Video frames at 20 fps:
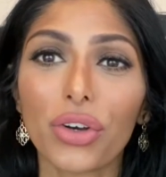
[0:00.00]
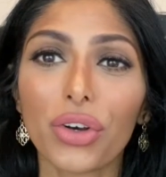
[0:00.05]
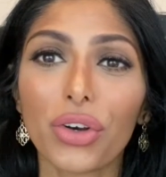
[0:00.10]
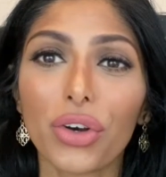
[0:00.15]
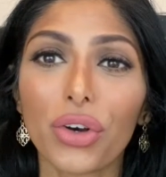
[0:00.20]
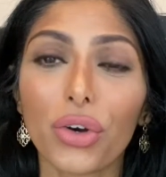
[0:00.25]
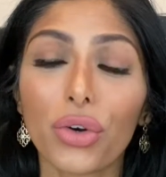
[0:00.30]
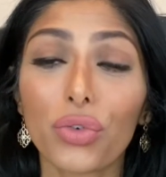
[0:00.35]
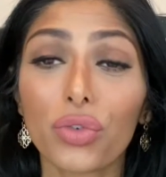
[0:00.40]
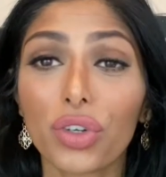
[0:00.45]

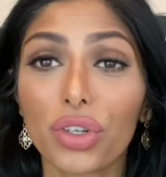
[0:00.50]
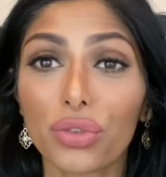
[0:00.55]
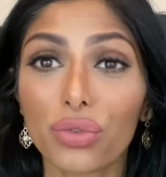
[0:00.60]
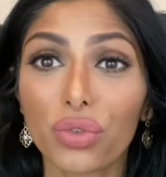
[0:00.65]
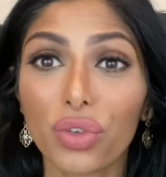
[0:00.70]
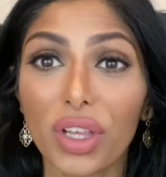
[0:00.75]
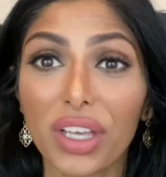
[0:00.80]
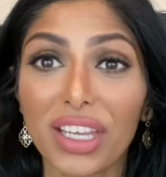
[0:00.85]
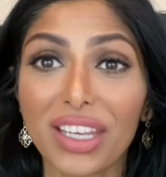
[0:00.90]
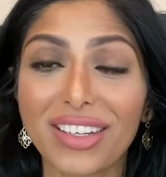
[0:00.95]

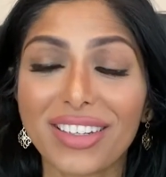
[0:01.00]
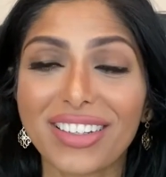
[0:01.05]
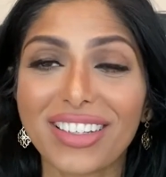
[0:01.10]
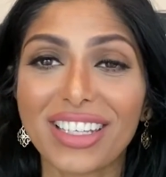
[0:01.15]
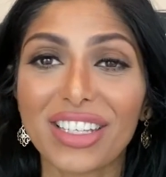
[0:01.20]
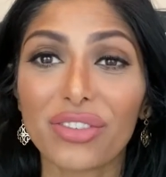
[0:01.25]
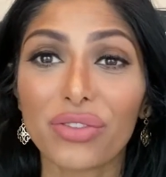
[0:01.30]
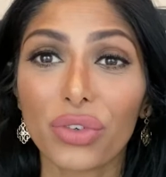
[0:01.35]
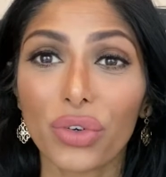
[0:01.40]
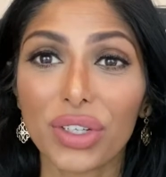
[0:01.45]
overinflate
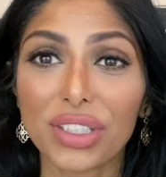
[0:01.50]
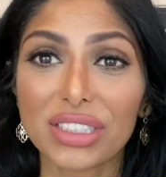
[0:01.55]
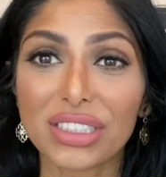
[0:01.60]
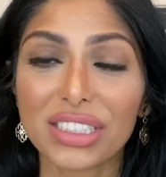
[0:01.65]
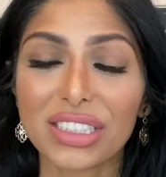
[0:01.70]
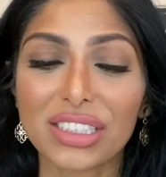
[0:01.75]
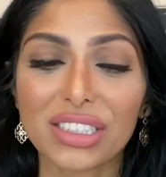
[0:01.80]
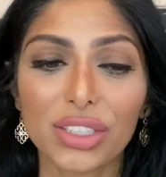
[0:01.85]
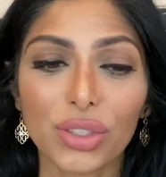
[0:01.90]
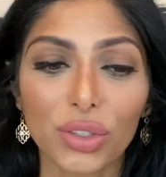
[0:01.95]

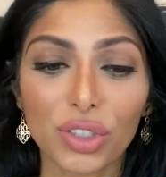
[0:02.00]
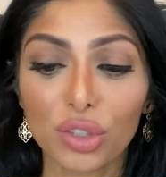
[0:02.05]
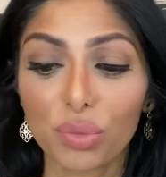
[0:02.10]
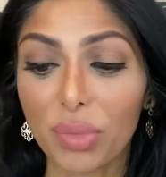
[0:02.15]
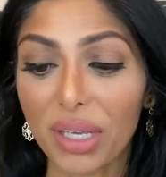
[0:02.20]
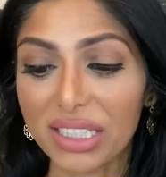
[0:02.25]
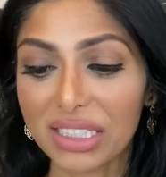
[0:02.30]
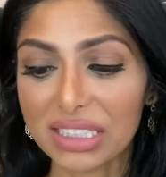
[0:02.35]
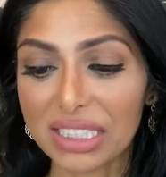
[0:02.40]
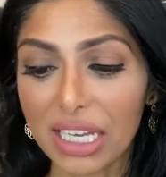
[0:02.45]
invoices to
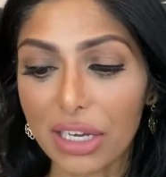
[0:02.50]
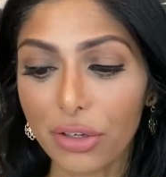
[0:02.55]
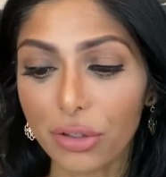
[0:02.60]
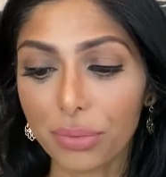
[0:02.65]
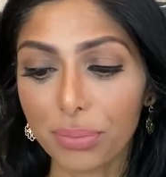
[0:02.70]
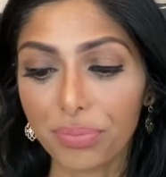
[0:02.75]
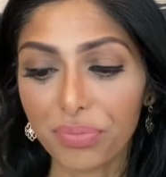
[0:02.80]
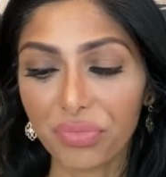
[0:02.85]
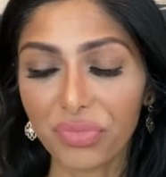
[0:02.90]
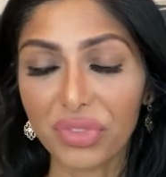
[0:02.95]
expense
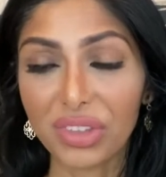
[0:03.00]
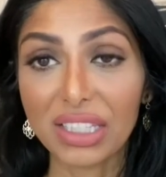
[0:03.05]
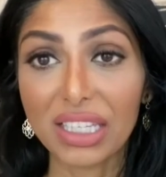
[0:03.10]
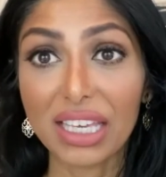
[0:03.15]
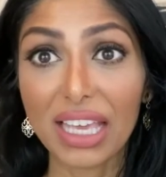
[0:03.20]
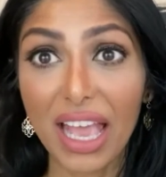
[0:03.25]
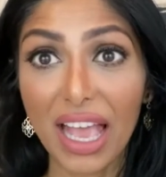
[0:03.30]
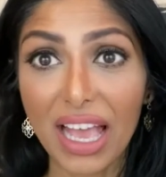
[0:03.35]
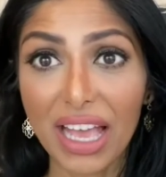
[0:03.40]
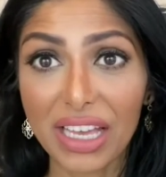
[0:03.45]
out
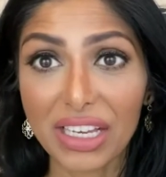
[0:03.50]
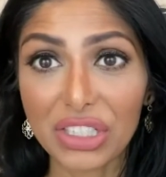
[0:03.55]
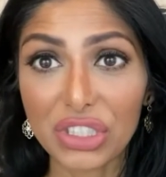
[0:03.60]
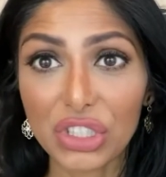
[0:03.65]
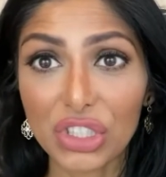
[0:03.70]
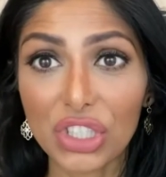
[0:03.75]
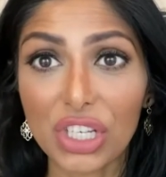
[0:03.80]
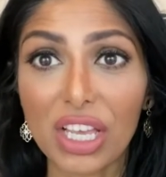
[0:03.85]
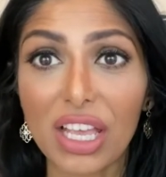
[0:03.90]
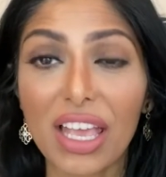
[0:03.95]

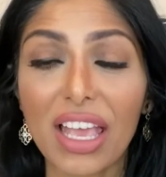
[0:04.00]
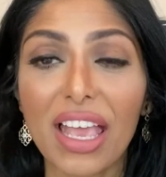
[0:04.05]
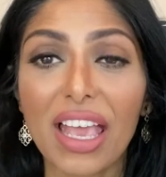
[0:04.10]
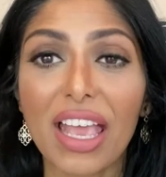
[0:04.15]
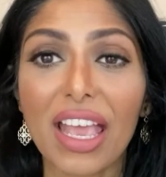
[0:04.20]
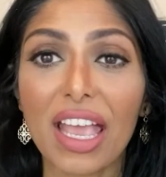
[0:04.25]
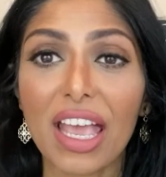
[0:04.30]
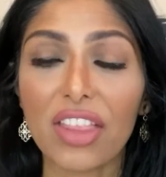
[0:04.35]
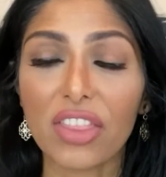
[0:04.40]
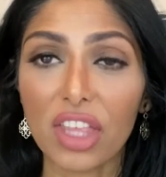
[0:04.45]
cash
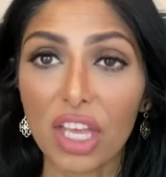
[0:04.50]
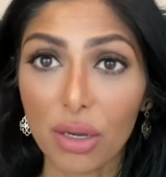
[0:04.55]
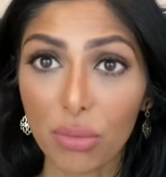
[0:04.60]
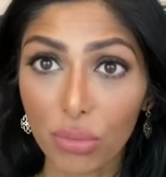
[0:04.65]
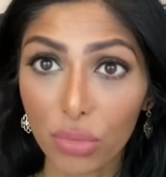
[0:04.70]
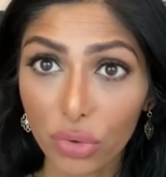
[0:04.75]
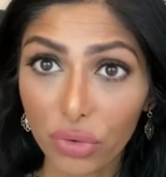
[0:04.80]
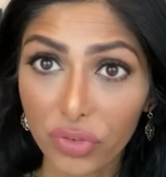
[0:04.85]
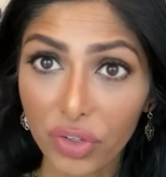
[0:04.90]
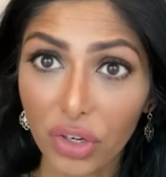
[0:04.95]
and
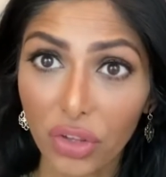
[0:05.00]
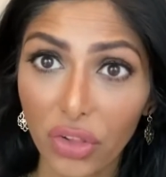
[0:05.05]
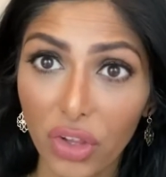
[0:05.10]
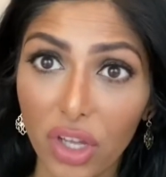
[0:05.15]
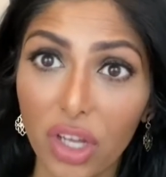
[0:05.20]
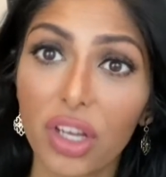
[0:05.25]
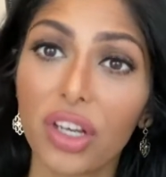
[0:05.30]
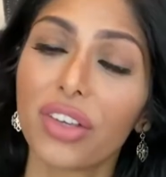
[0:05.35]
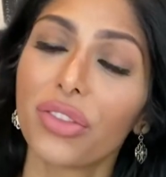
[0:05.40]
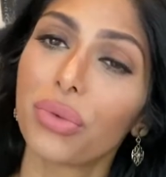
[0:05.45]
then move it
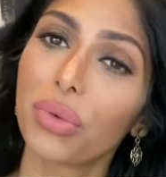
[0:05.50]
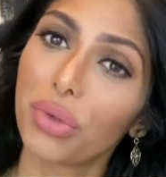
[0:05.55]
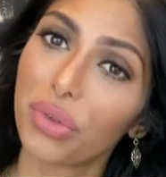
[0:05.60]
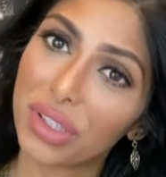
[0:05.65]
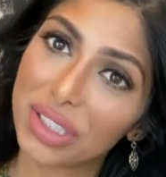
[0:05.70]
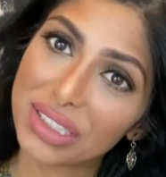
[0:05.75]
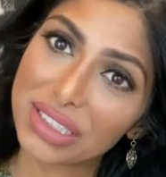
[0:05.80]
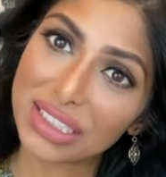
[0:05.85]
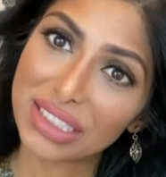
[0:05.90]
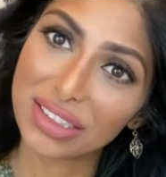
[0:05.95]
along through
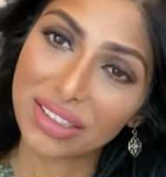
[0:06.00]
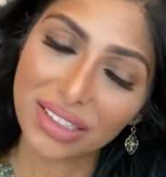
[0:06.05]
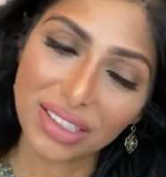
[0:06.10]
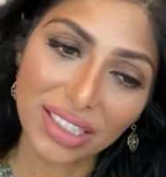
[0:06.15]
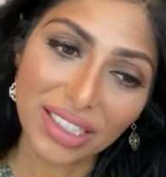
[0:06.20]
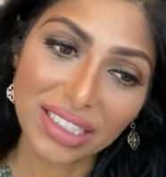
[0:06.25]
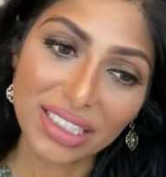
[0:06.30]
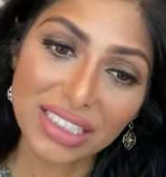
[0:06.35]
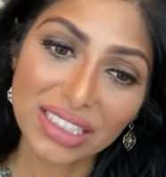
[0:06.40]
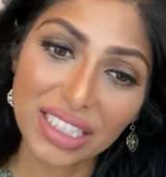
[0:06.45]
this
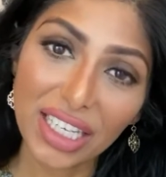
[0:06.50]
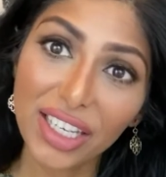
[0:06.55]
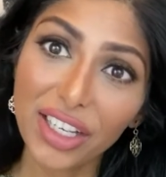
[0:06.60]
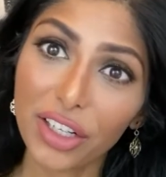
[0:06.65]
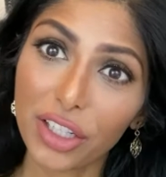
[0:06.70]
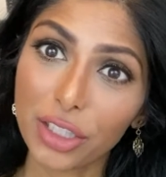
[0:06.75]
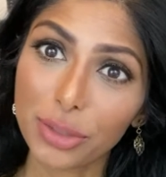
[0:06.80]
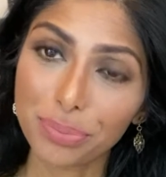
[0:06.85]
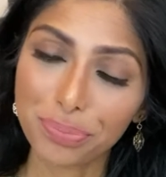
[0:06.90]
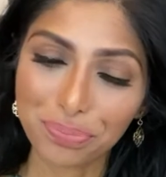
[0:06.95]

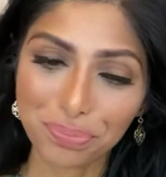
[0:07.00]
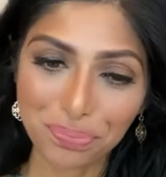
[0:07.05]
cycle.